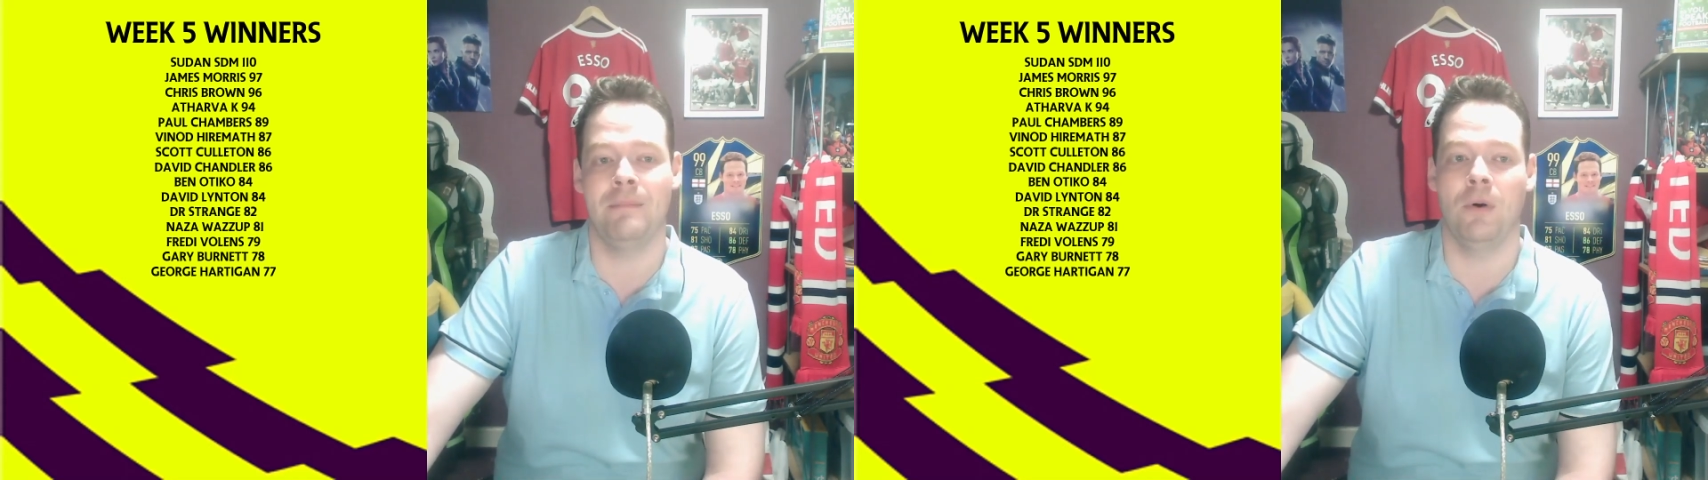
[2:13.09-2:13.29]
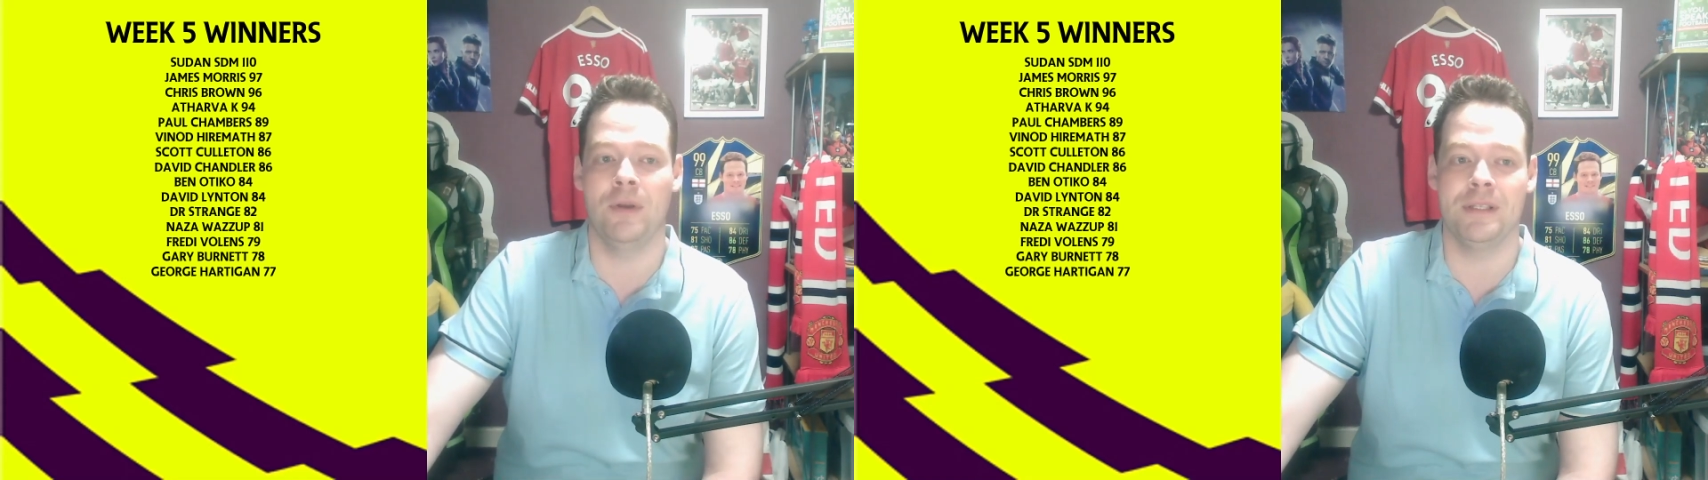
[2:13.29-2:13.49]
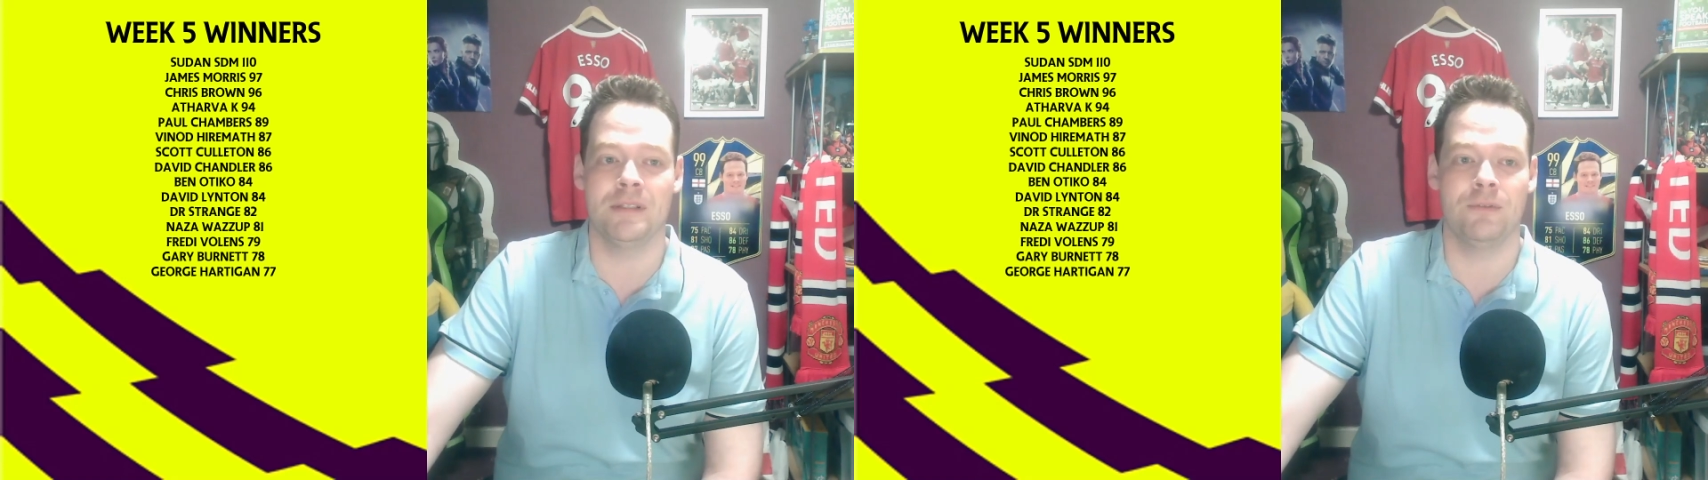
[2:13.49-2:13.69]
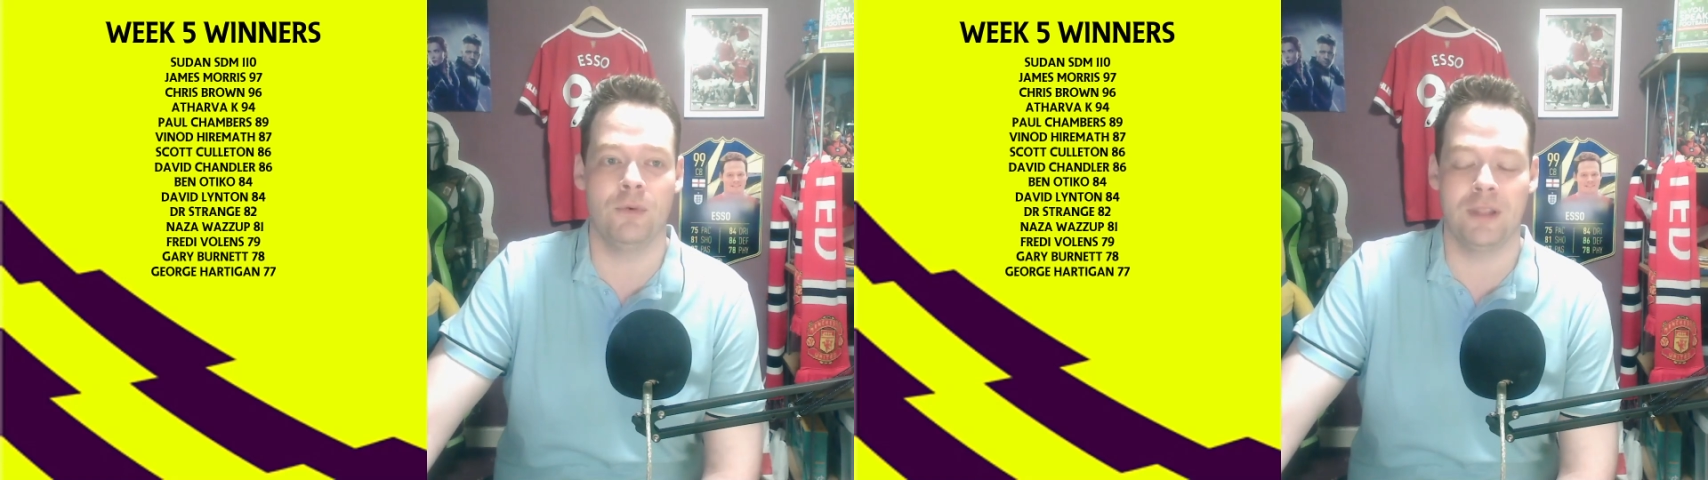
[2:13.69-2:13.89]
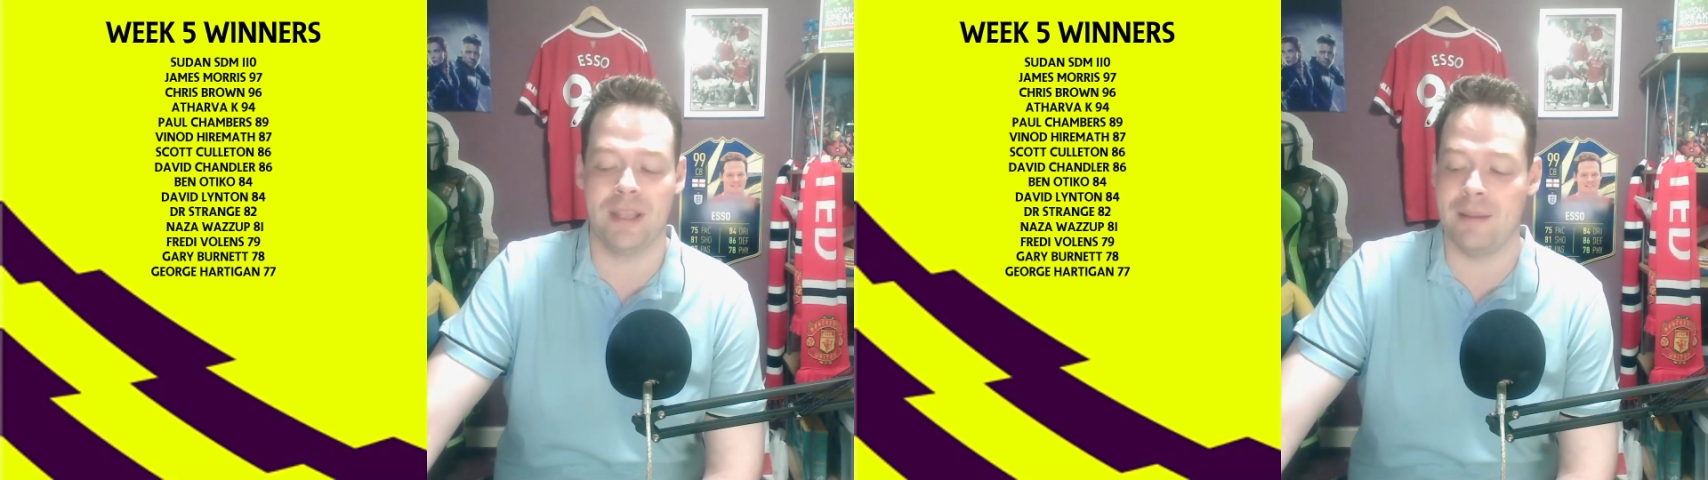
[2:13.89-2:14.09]
points for
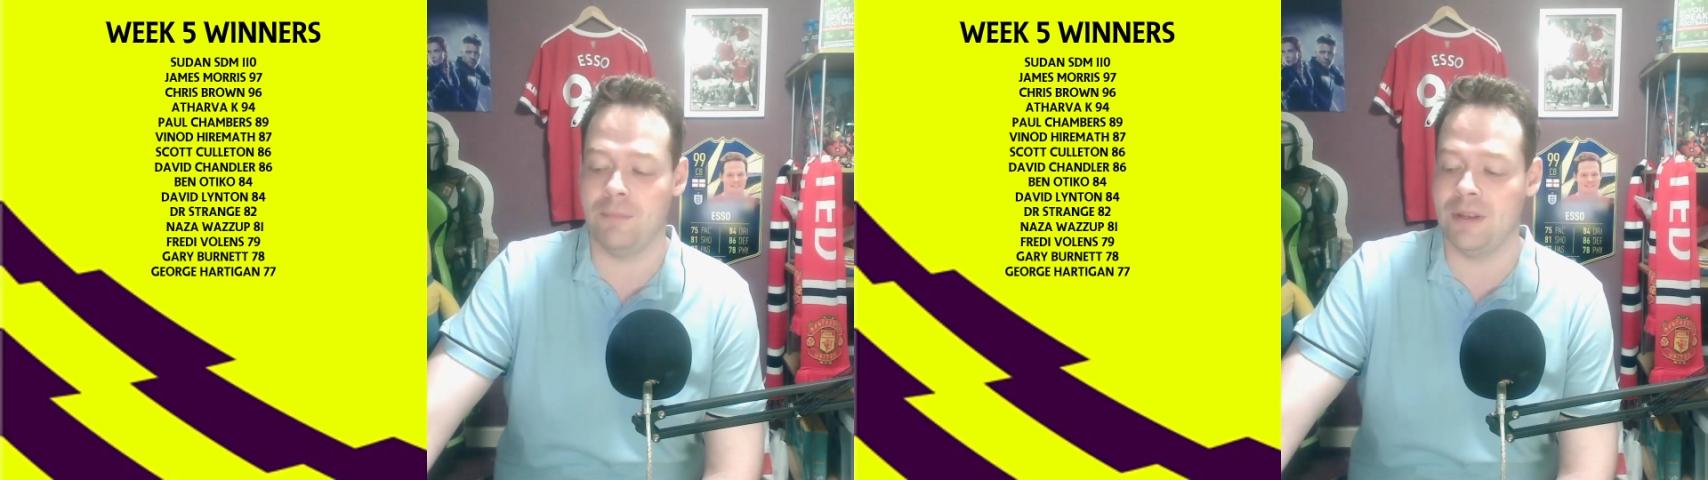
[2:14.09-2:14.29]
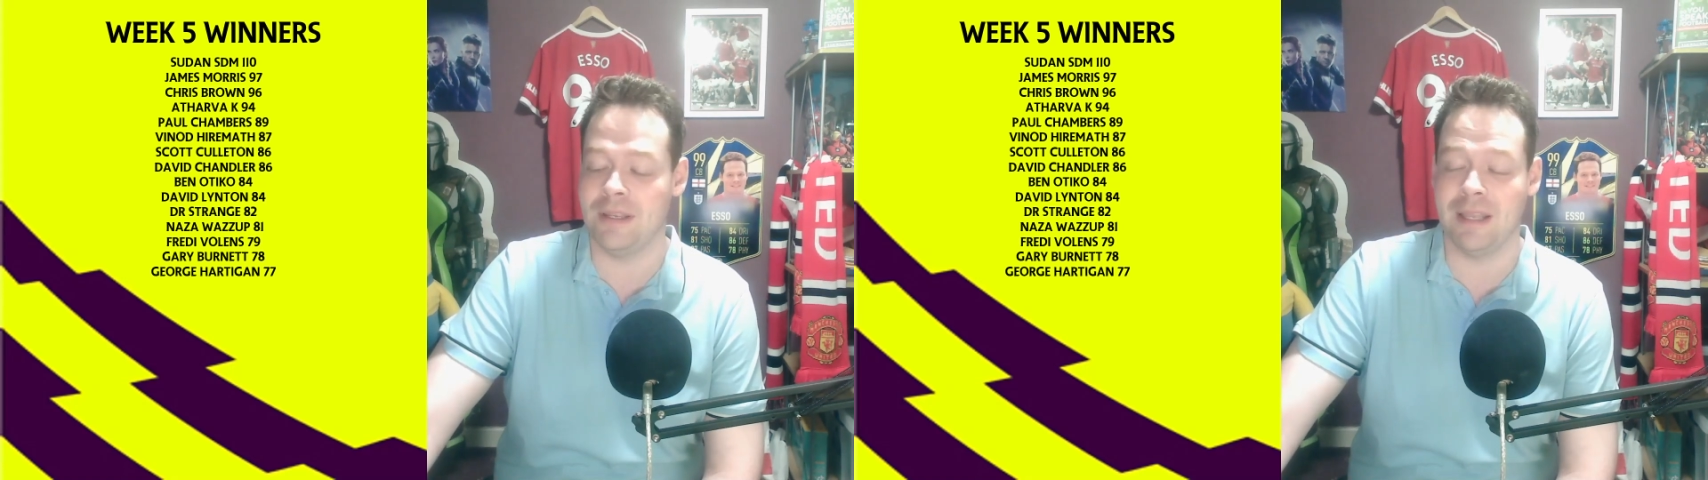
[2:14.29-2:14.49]
the game week.